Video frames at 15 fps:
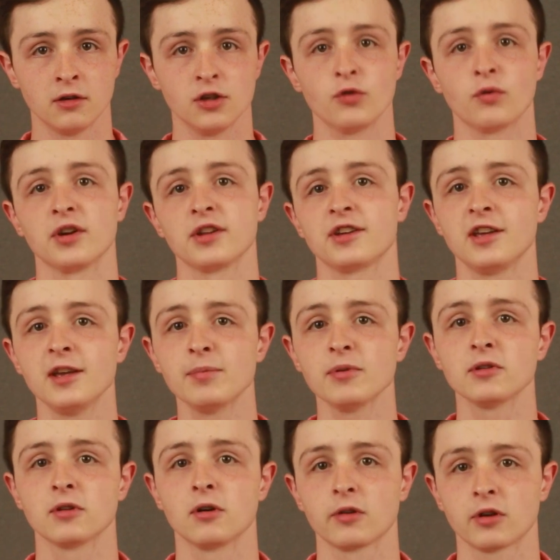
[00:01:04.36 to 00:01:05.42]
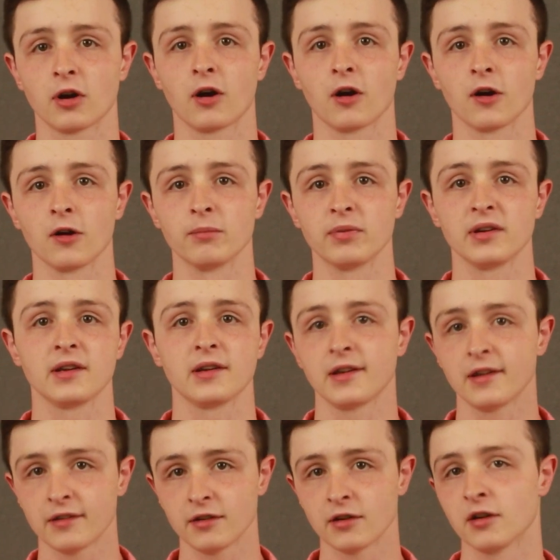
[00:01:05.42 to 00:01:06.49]
you want to keep it low carb
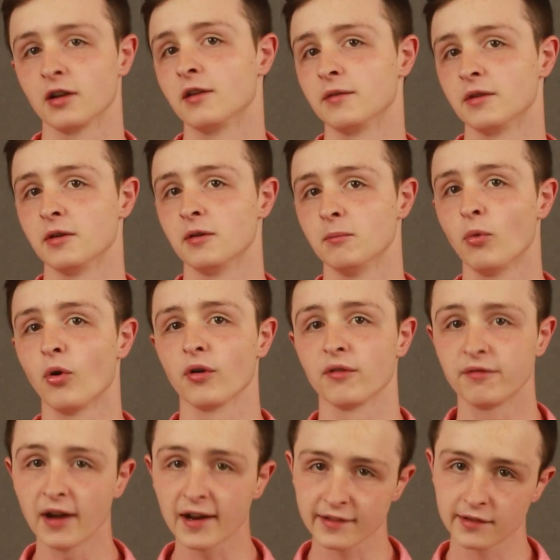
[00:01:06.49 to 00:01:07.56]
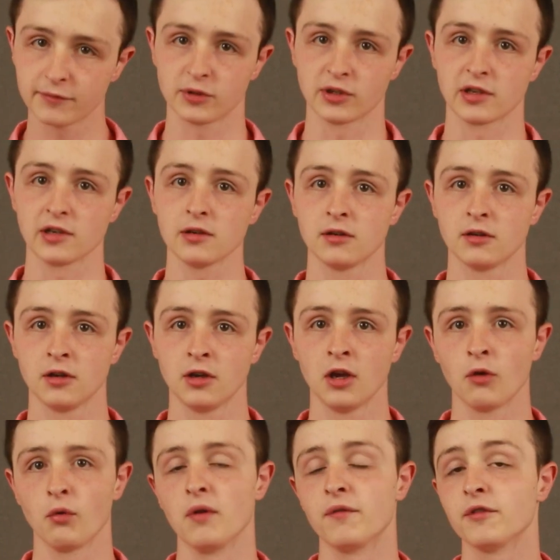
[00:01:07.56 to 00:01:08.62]
easier and more effectively
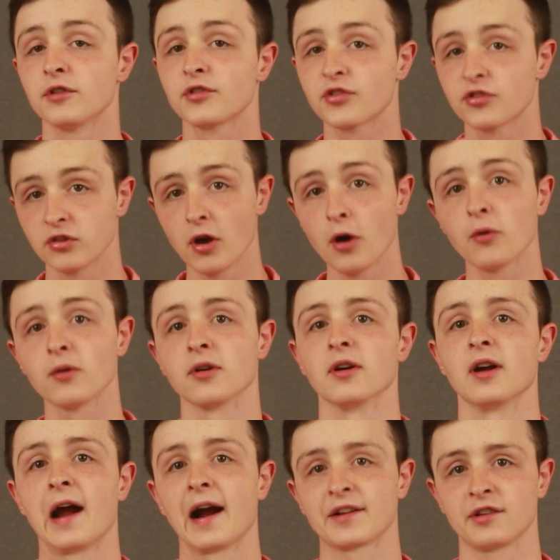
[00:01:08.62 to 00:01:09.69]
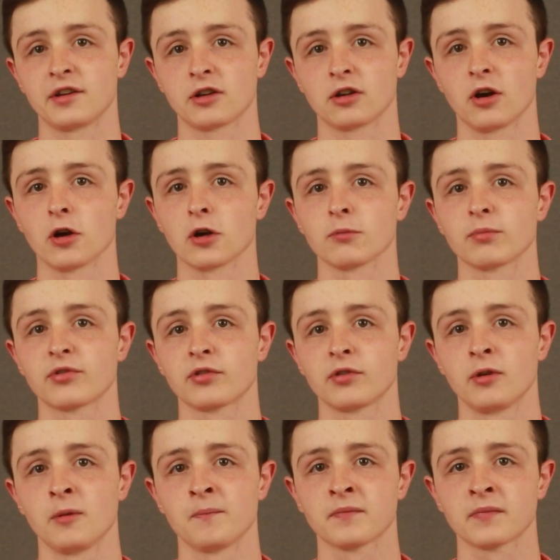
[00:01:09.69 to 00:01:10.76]
with slower acting carbs.
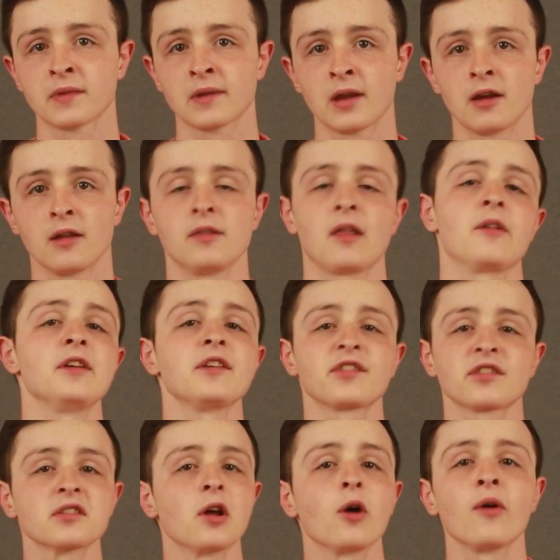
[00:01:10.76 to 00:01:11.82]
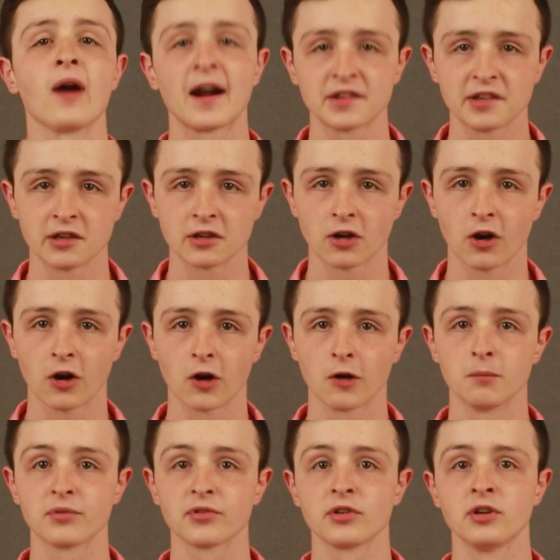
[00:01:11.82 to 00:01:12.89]
Now, these slower acting
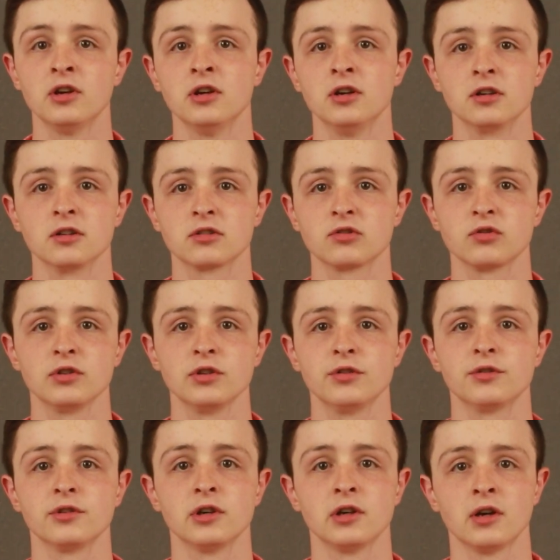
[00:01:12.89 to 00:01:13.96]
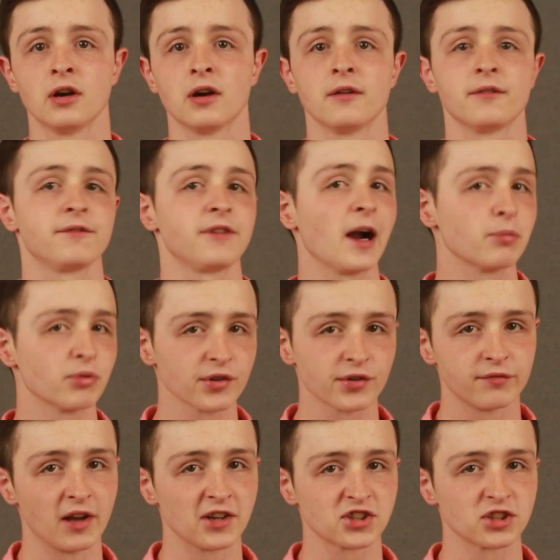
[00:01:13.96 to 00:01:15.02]
carbs include fibrous
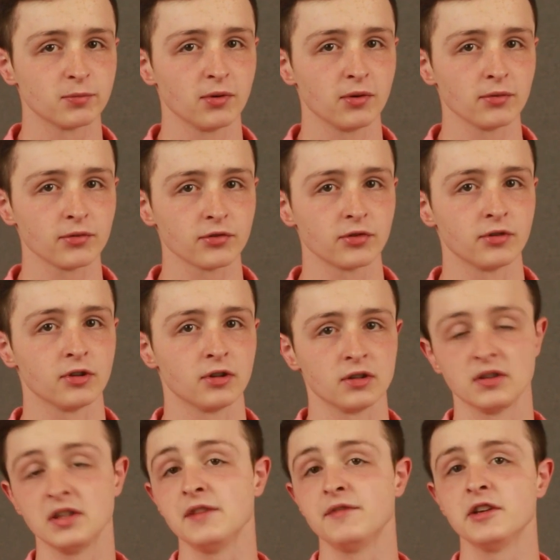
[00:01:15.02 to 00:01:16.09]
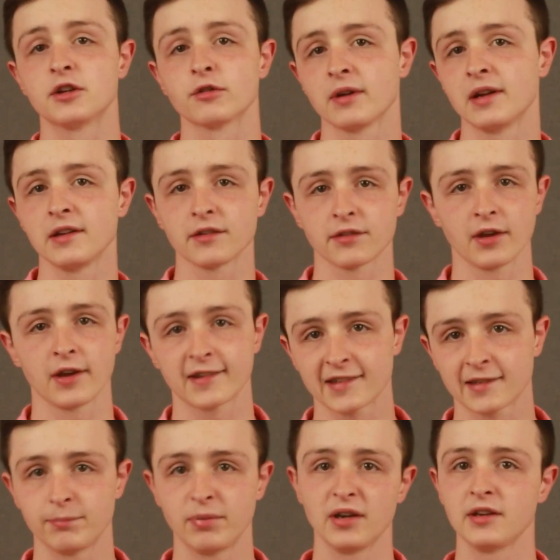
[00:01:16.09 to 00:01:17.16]
vegetables, leafy greens like
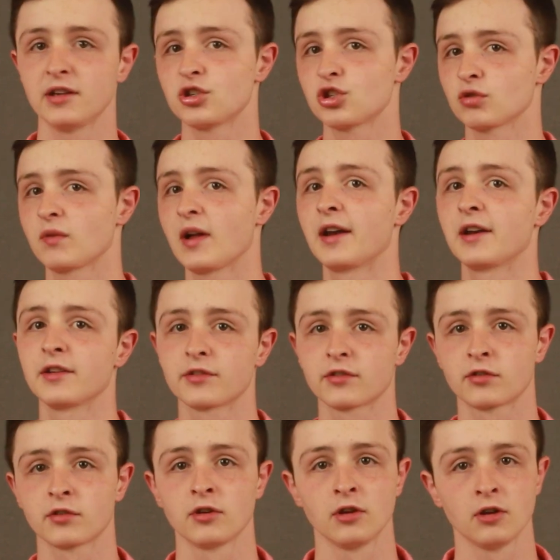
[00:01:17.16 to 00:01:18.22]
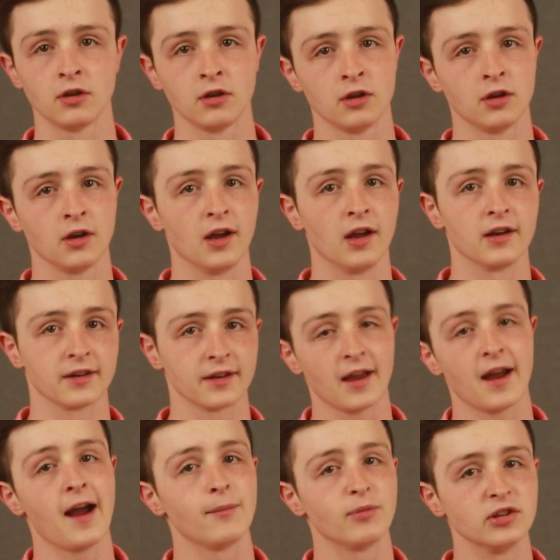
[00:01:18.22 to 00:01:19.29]
spinach, lettuce, and
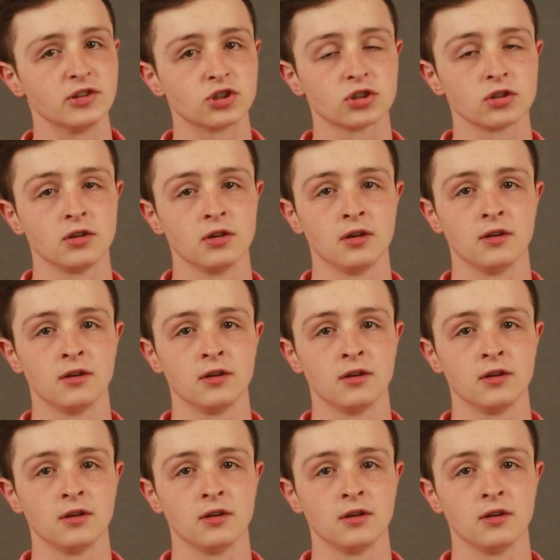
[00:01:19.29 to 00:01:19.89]
cabbage,